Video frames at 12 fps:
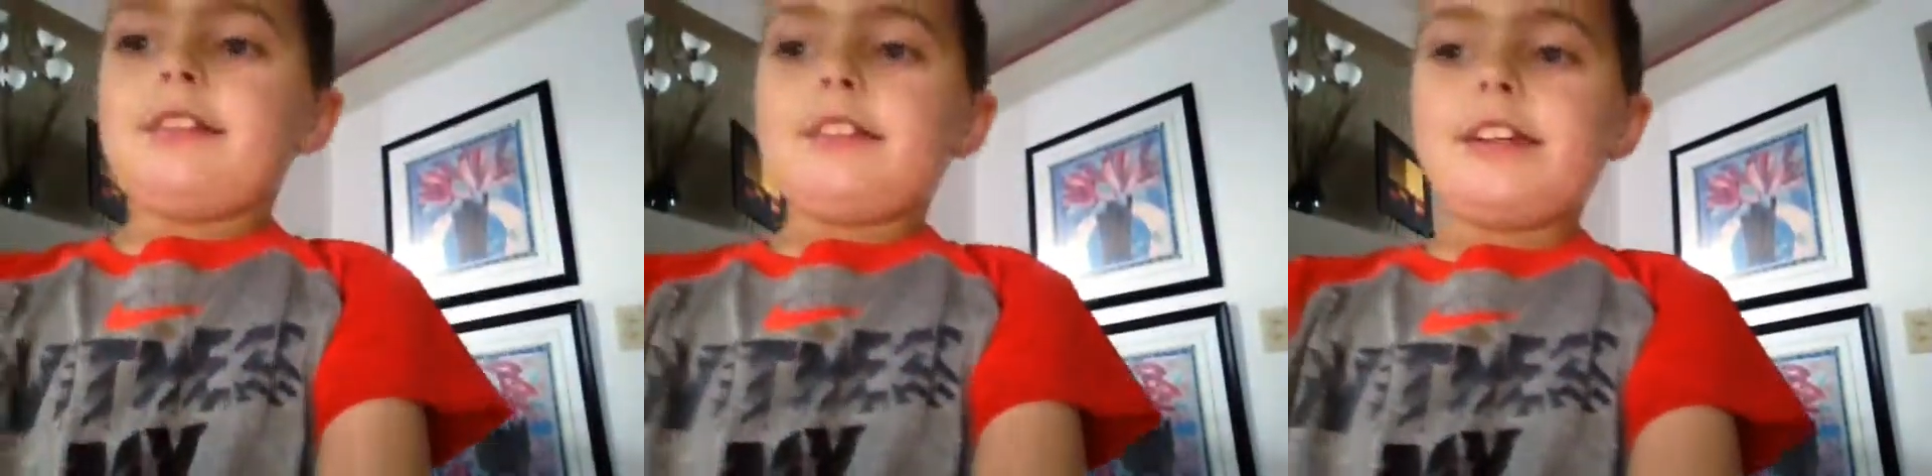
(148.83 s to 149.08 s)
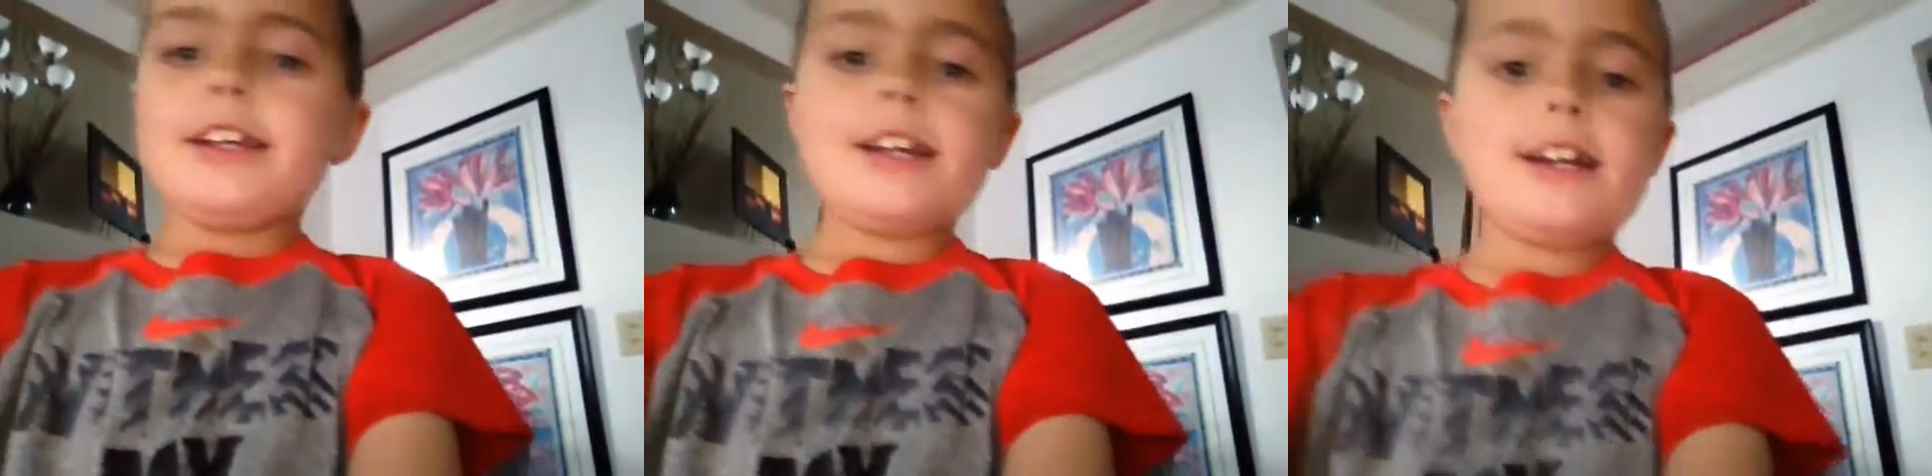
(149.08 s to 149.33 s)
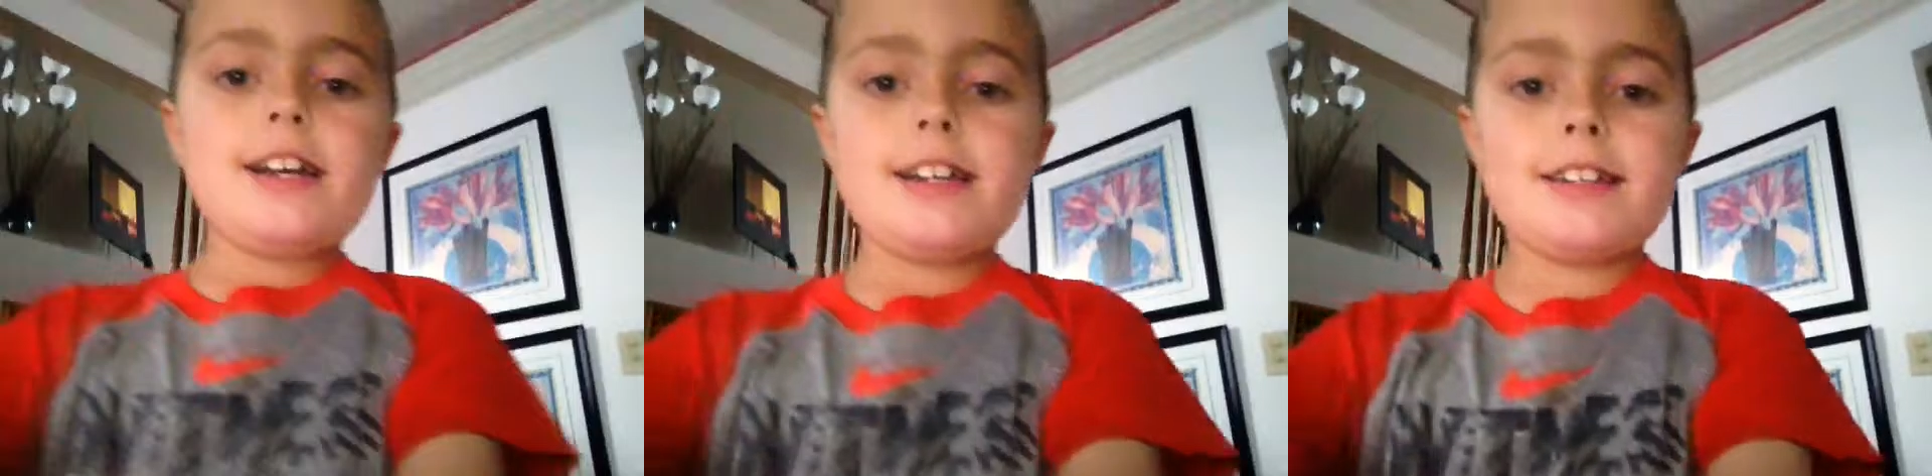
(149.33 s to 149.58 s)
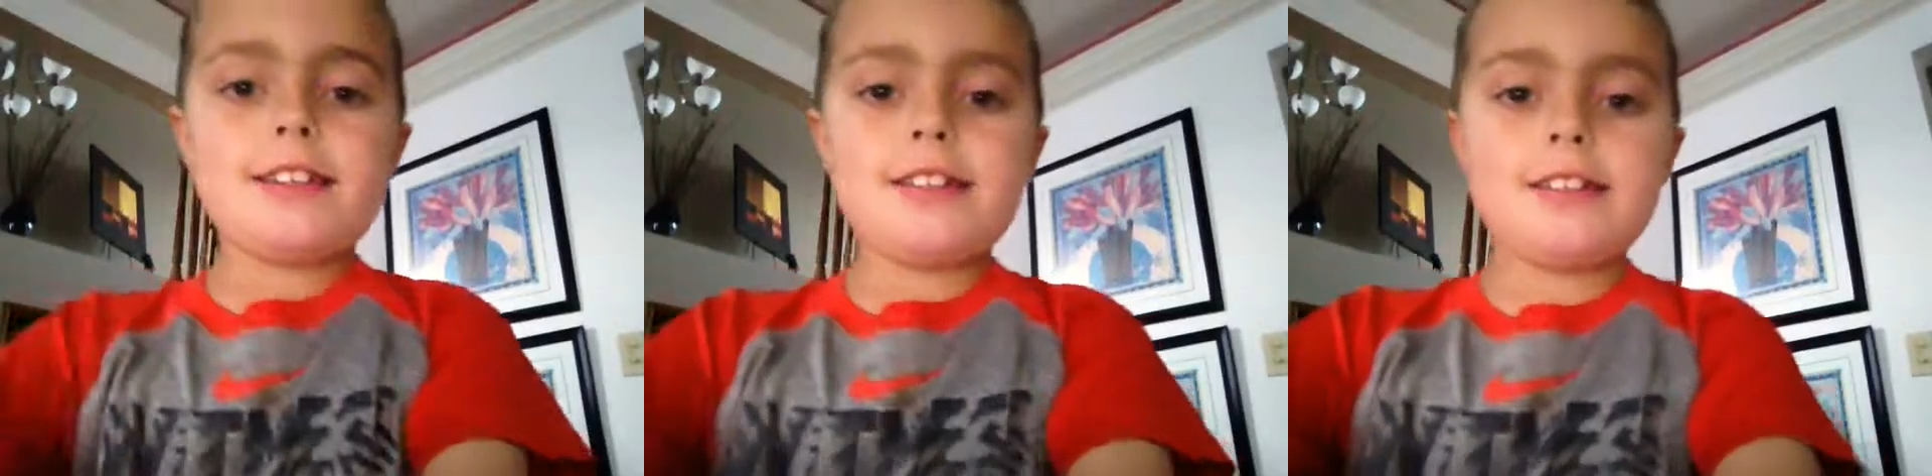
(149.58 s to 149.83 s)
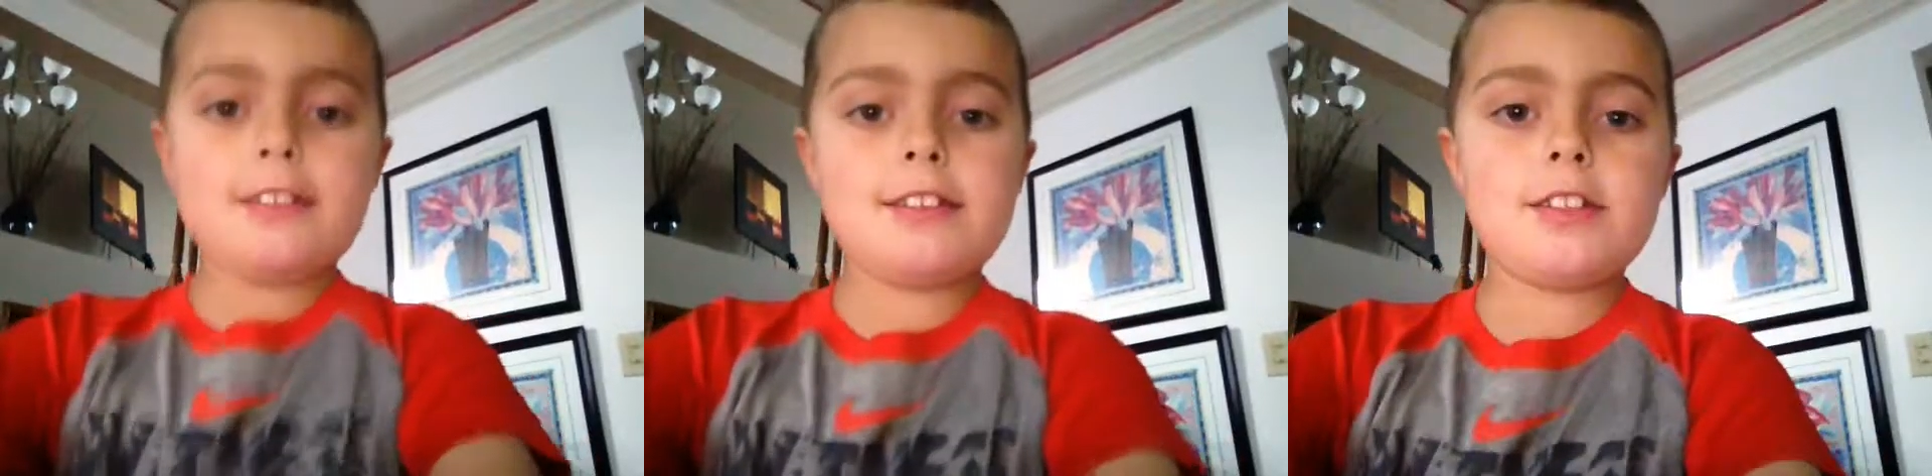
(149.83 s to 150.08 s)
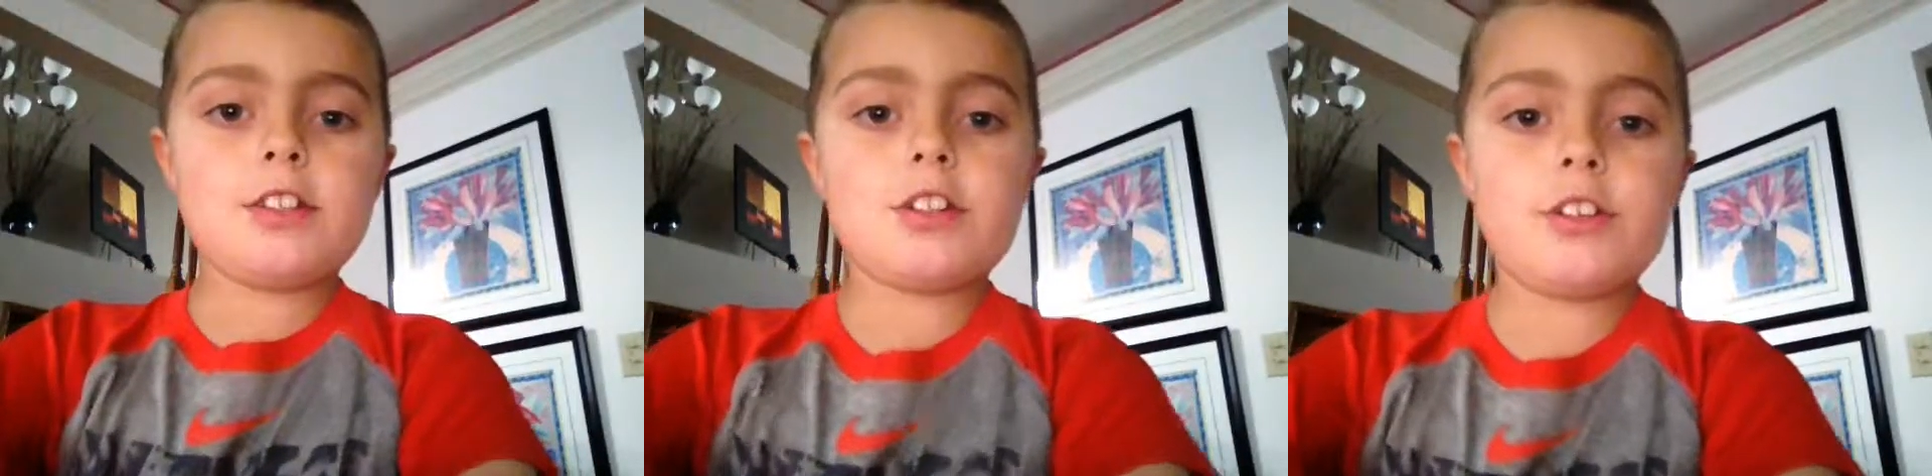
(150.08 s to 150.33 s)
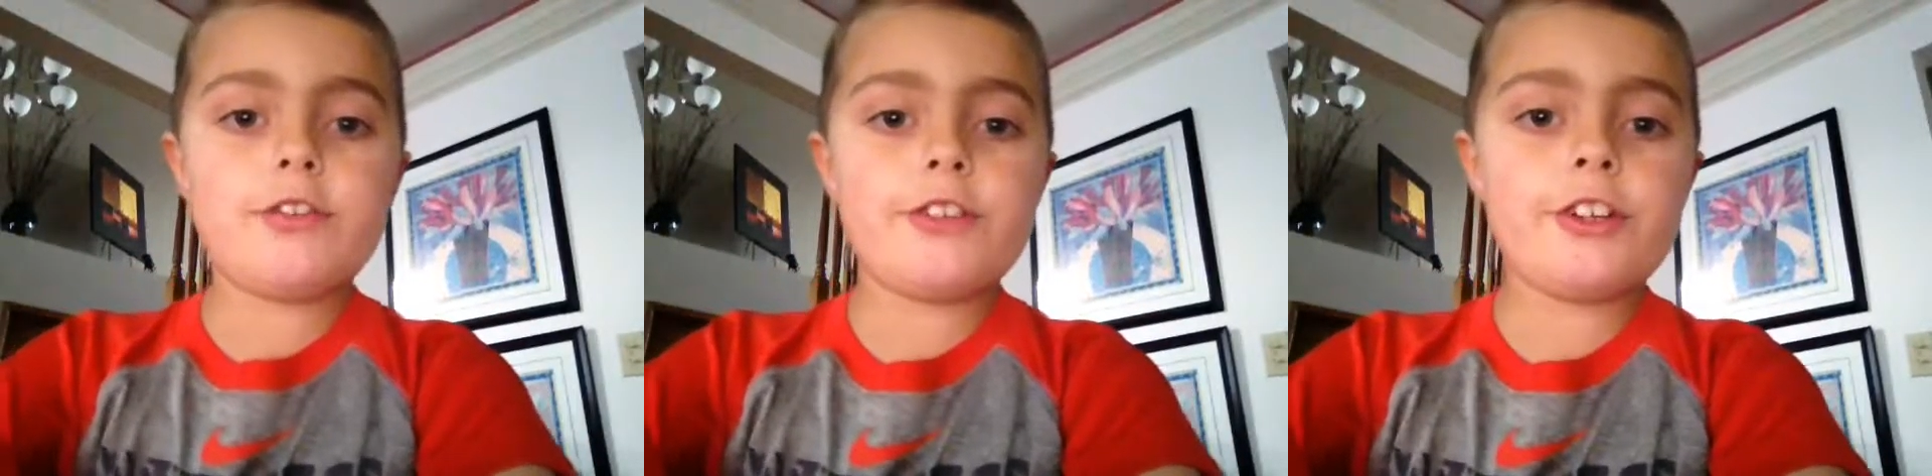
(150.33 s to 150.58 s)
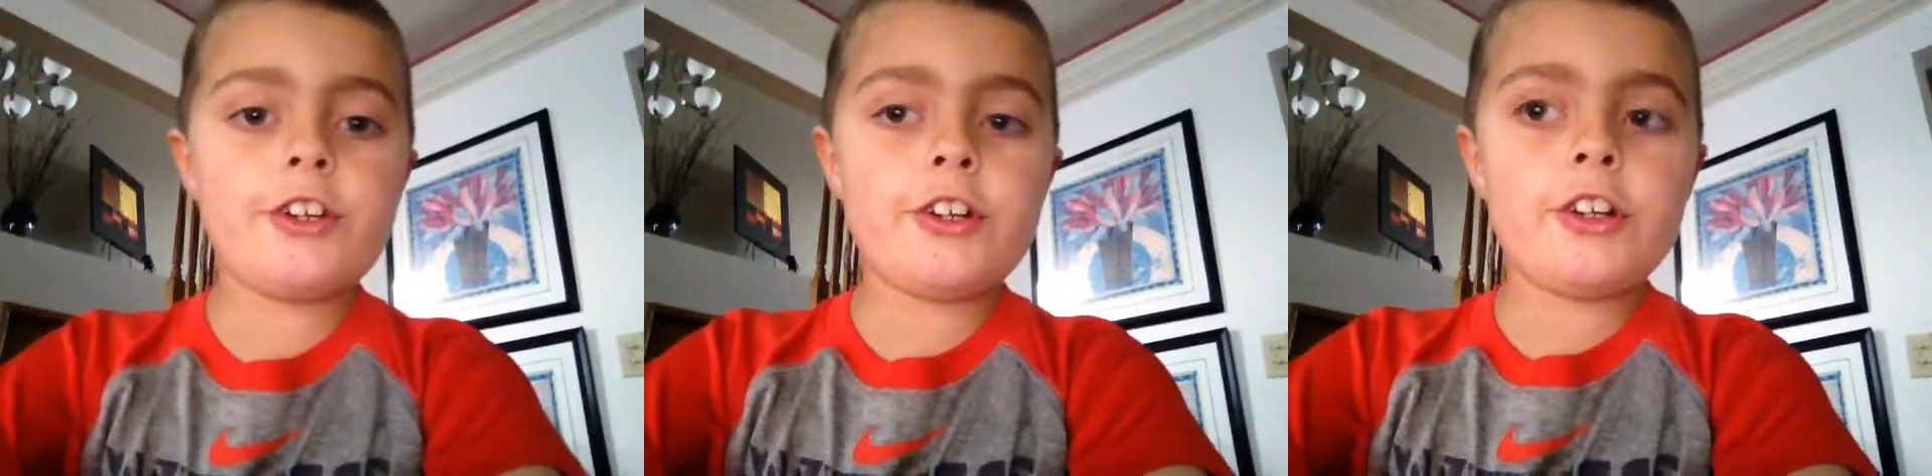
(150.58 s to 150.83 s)
Hey guys, this is Carver
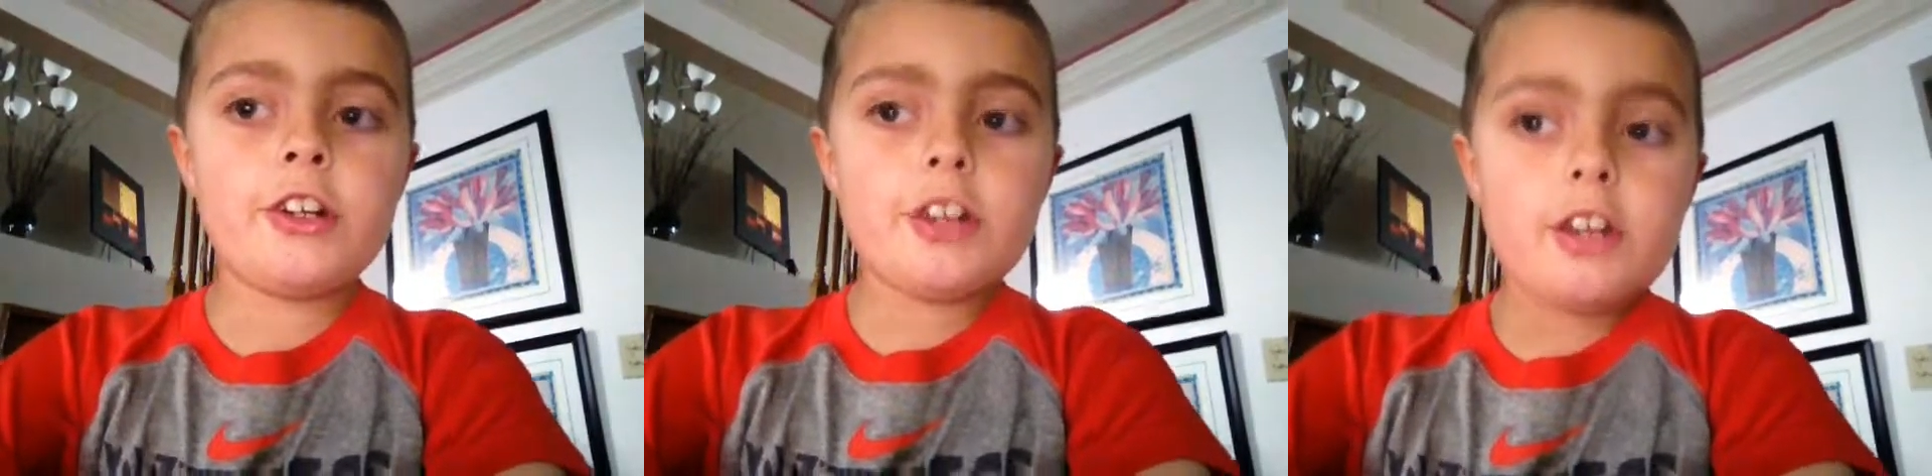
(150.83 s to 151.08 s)
here.